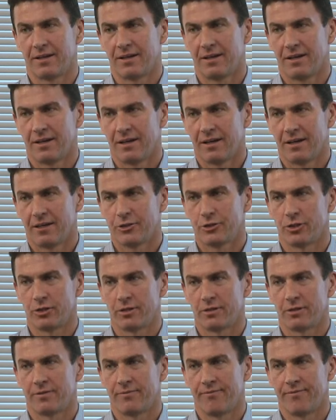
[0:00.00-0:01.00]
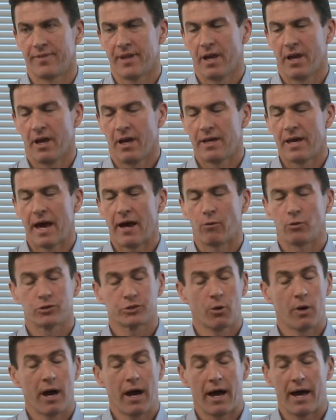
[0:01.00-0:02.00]
knowledge? Sure. Are they? Yeah. Well,
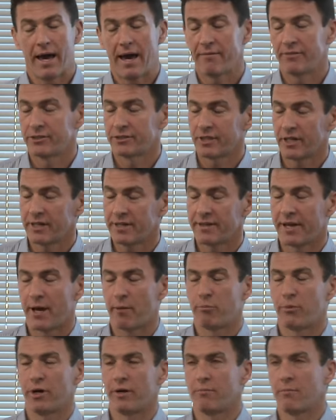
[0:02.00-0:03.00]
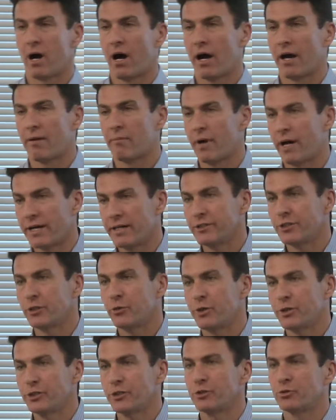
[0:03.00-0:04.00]
so I, I haven't studied that, but my my
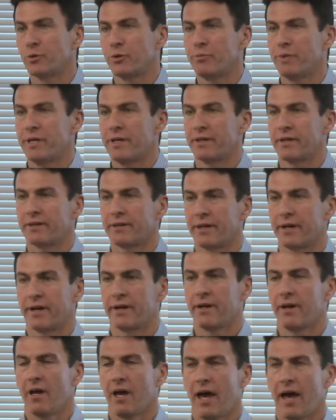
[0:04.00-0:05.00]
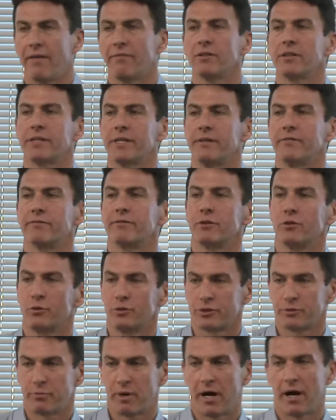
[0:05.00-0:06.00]
intuitions would be that they're heavily
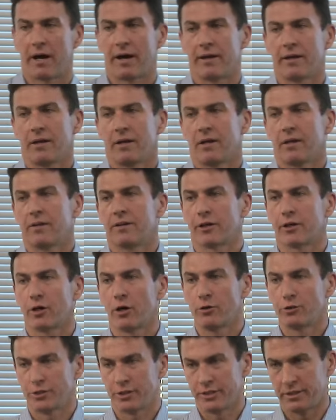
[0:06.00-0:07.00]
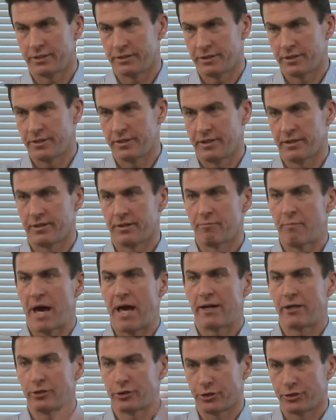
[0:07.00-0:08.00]
influenced by the coaches and the
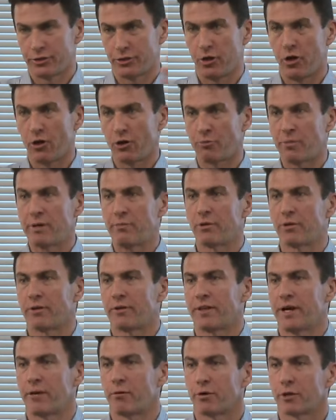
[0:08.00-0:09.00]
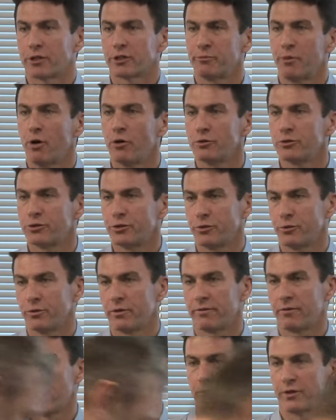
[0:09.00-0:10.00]
managers and all the people that they were exposed to
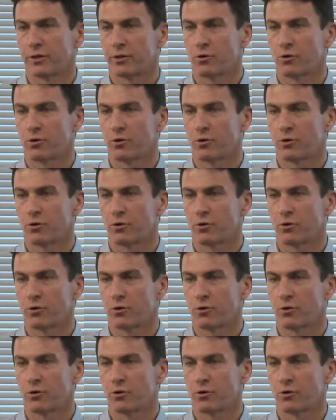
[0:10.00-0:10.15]
over